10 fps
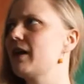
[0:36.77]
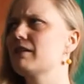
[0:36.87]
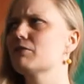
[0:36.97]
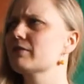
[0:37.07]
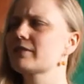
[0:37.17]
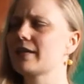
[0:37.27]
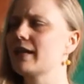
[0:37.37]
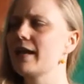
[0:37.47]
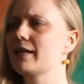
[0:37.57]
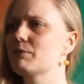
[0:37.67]
I don't think
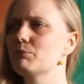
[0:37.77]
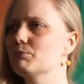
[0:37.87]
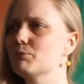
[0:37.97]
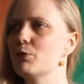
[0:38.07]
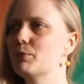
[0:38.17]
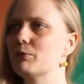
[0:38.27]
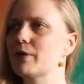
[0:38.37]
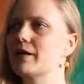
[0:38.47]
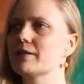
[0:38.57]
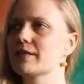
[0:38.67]
I had a moment
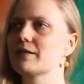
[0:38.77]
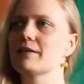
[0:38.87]
where I said